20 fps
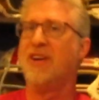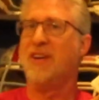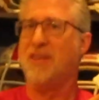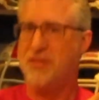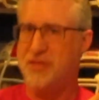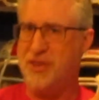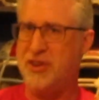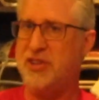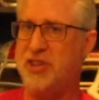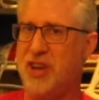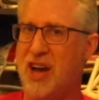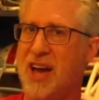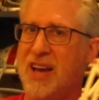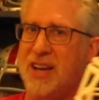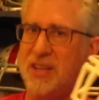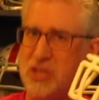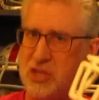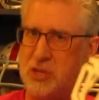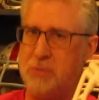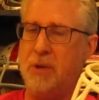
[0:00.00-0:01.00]
the
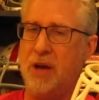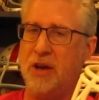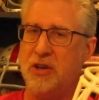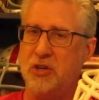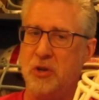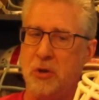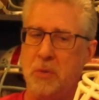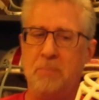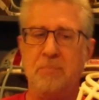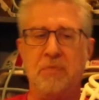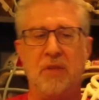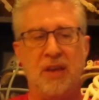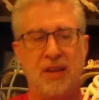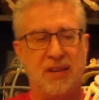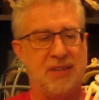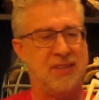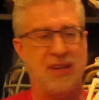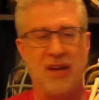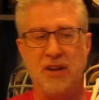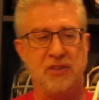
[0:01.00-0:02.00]
Giant special.
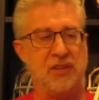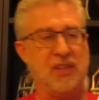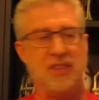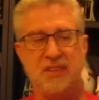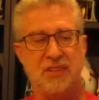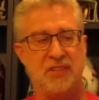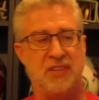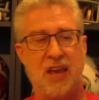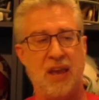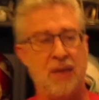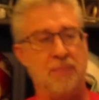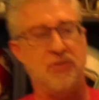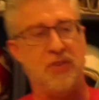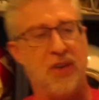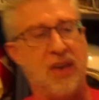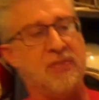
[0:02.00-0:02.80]
Essentially the same thing.